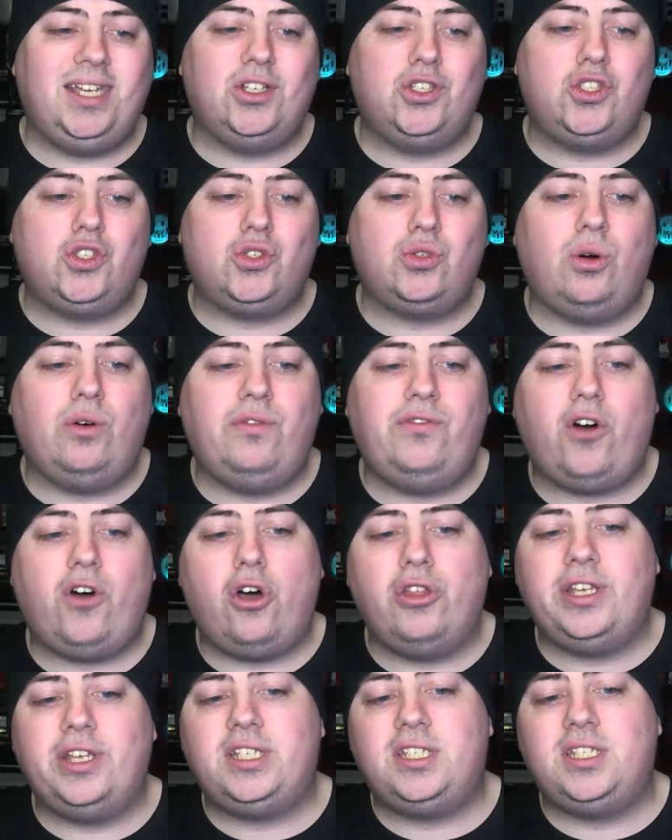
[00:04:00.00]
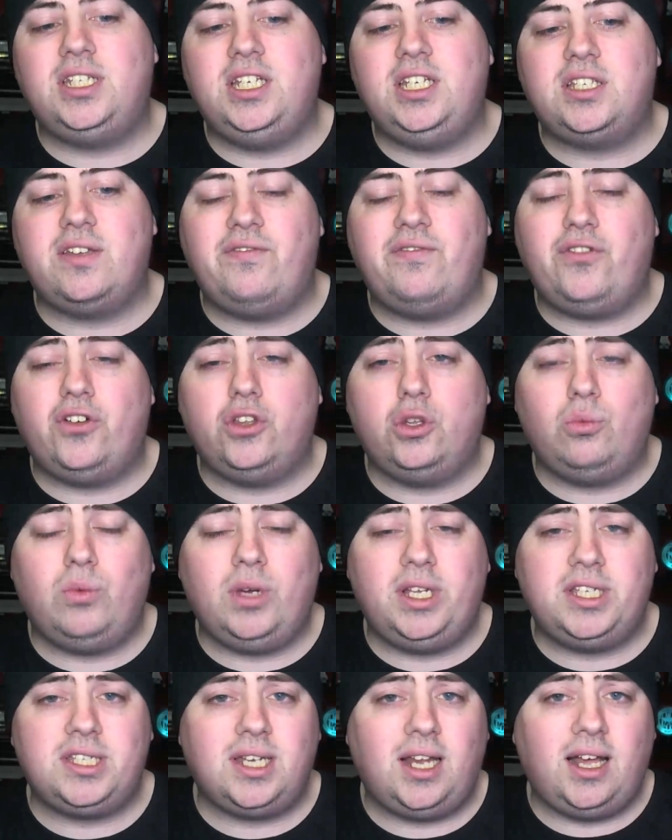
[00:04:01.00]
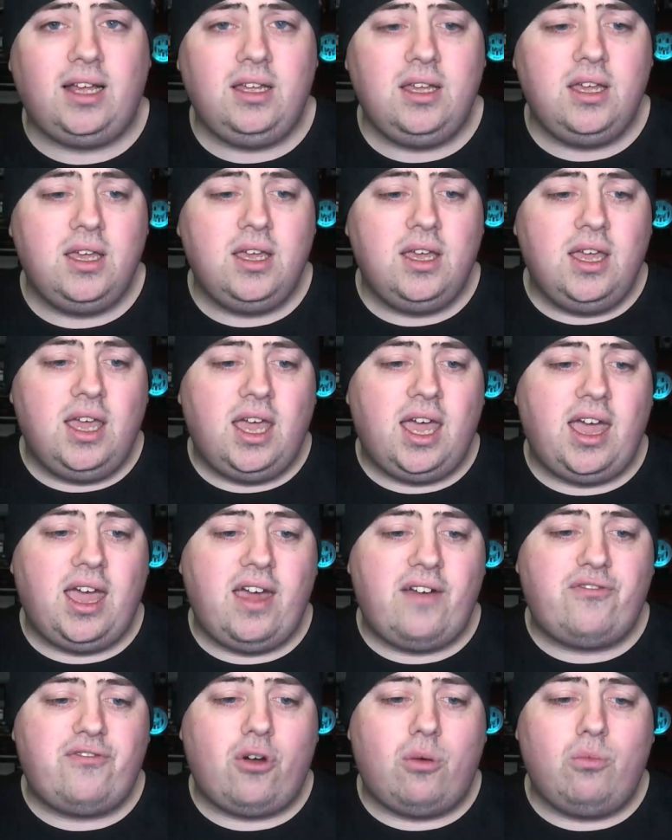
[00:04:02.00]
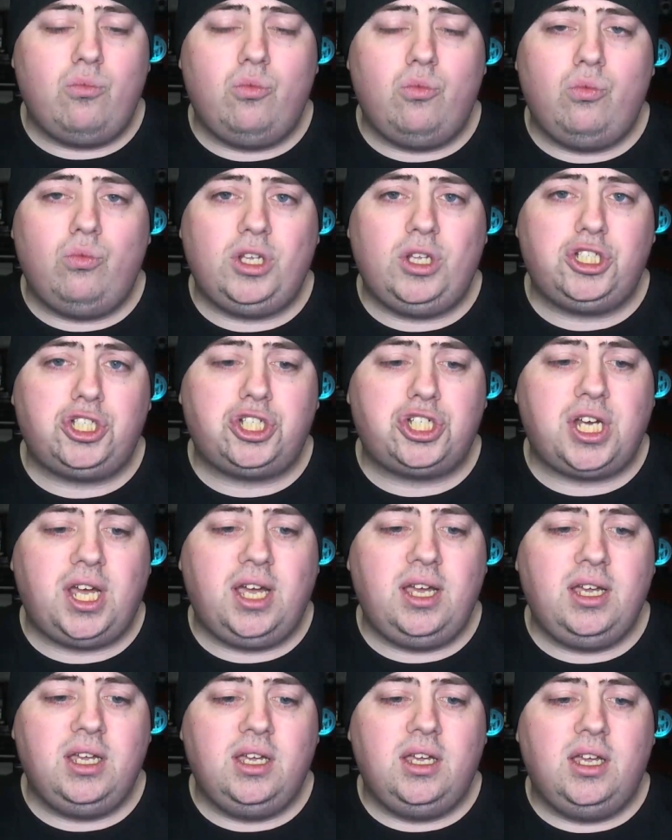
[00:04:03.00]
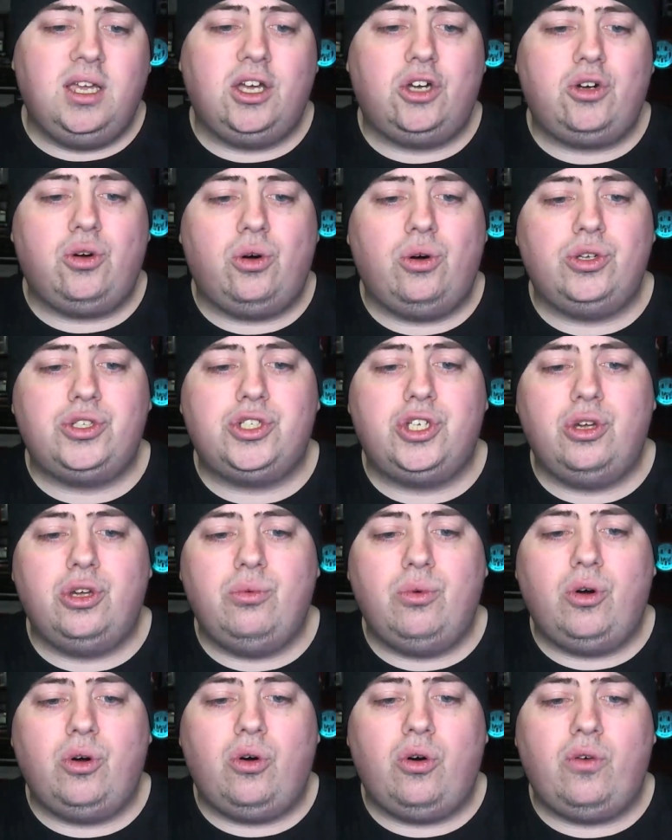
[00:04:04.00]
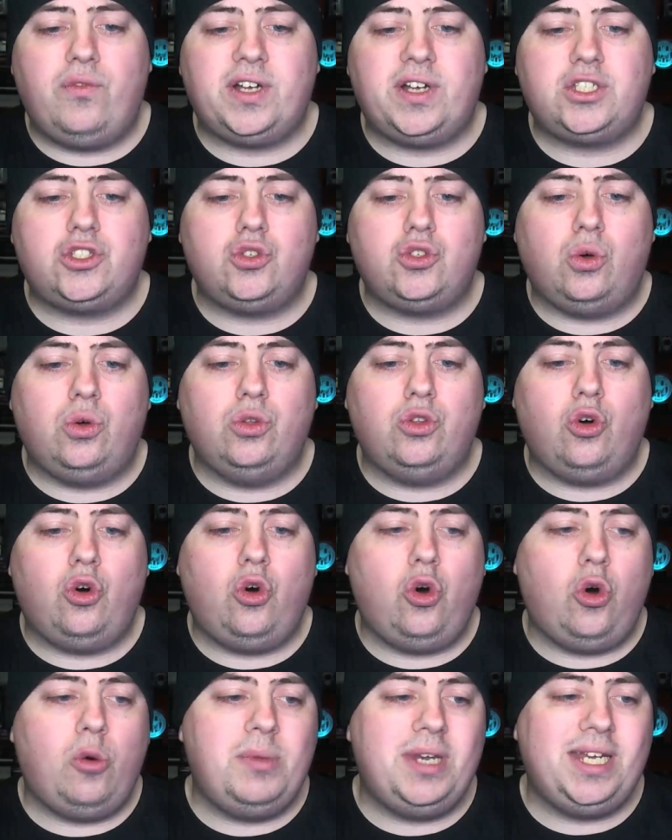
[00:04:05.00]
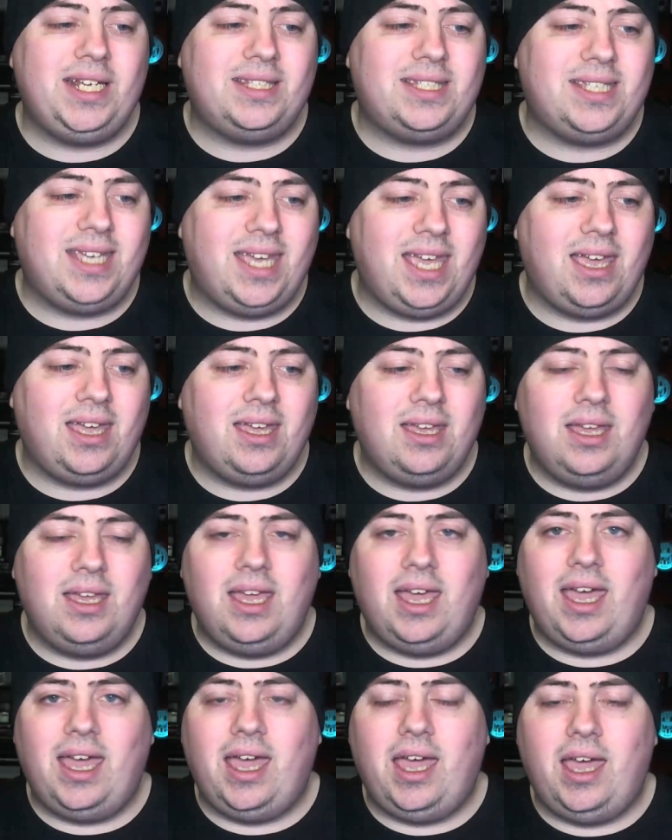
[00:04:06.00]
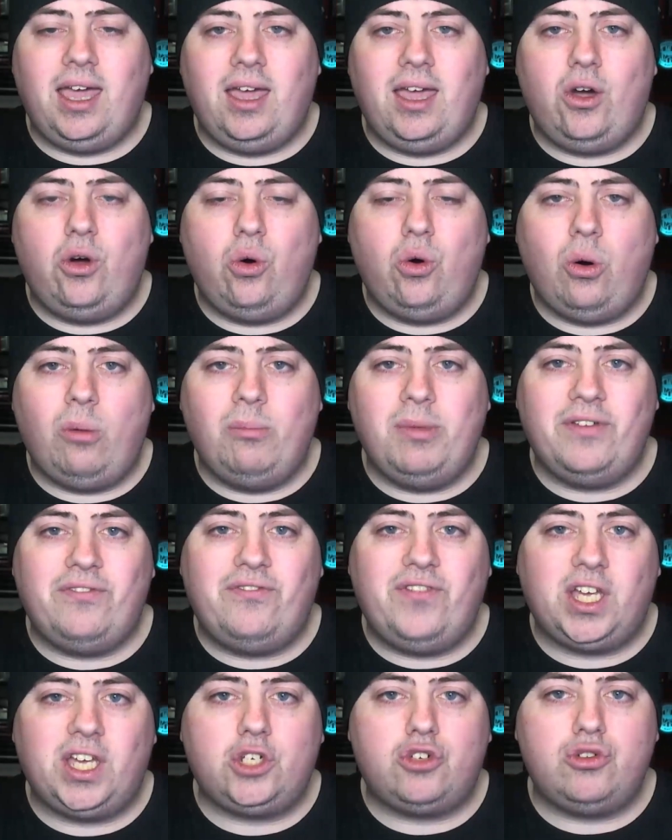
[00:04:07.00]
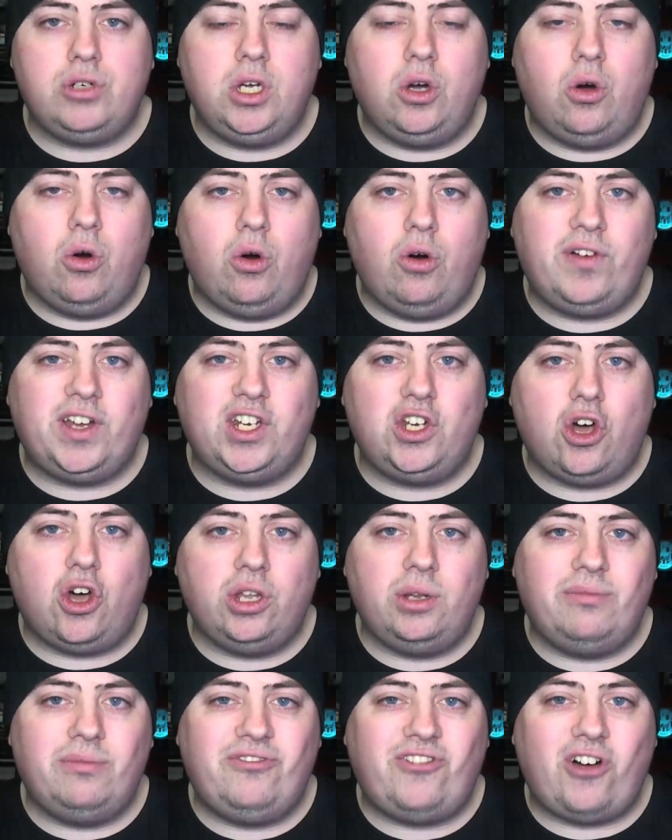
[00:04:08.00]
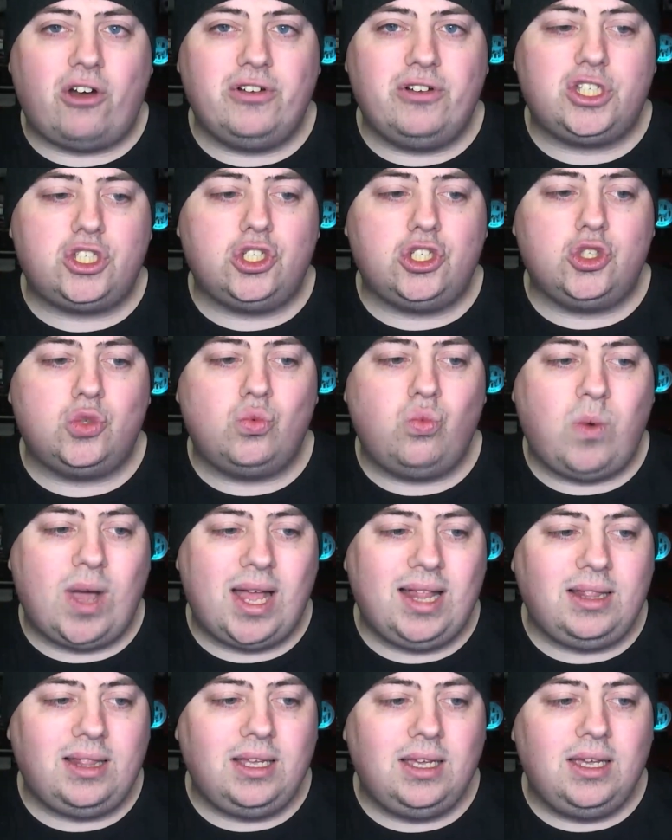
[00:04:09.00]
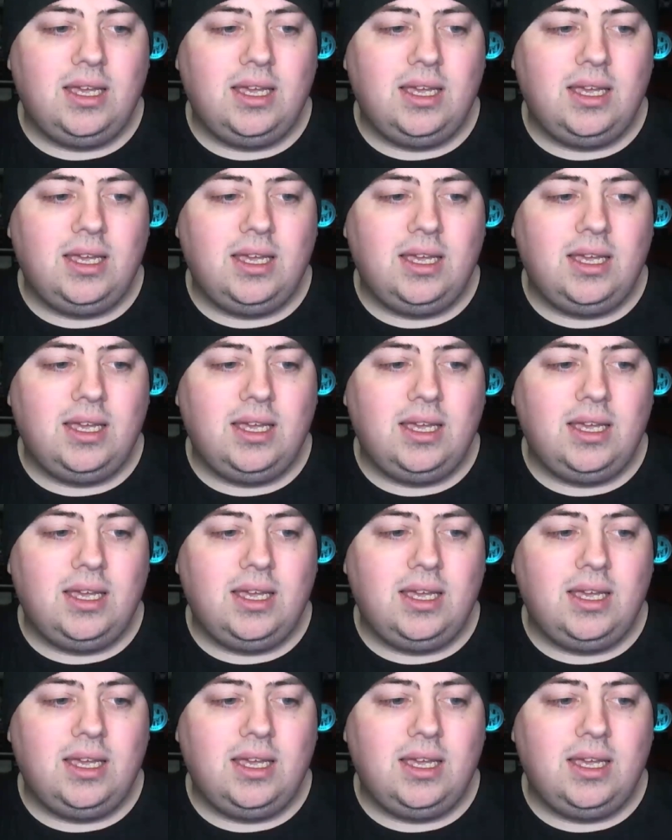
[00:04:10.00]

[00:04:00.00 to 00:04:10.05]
so far this season for the Whistler uh, from Wiltshire, of course, who oversaw the opening day Uh, home victory over Nottingham Forest as well.